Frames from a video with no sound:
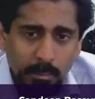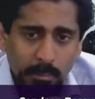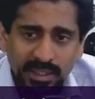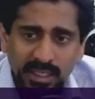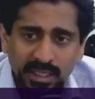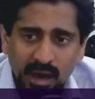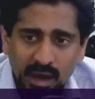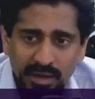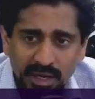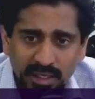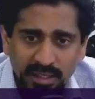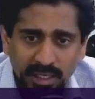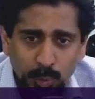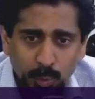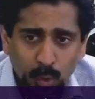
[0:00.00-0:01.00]
But the
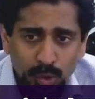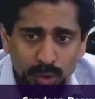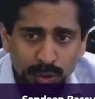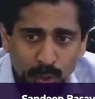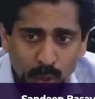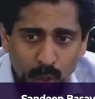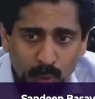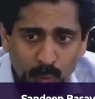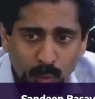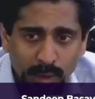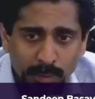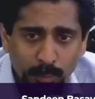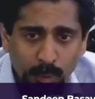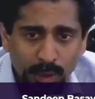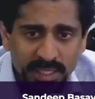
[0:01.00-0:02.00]
cardiac death was low,
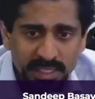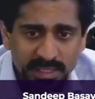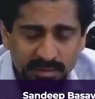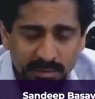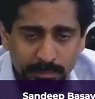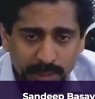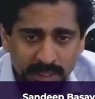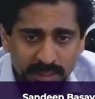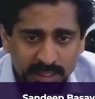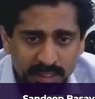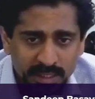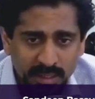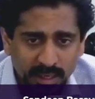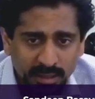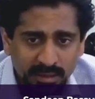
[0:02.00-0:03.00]

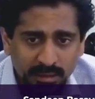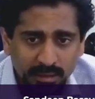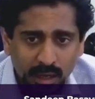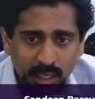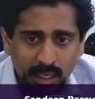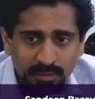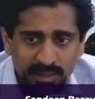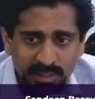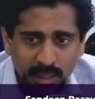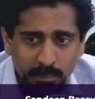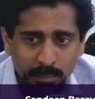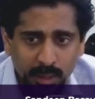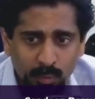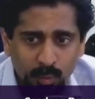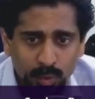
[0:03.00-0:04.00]
1.7%, and the target
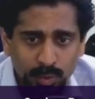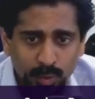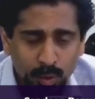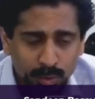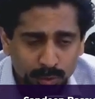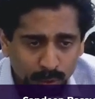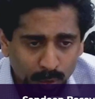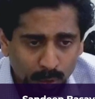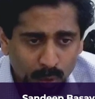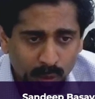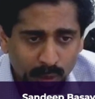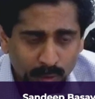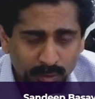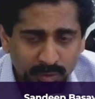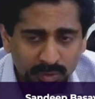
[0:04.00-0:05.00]
vessel MI was also
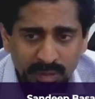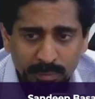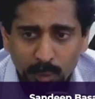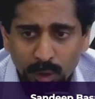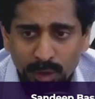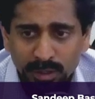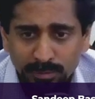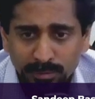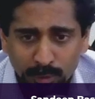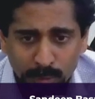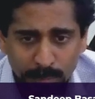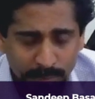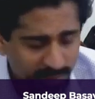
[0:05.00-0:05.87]
low, around 3.4%.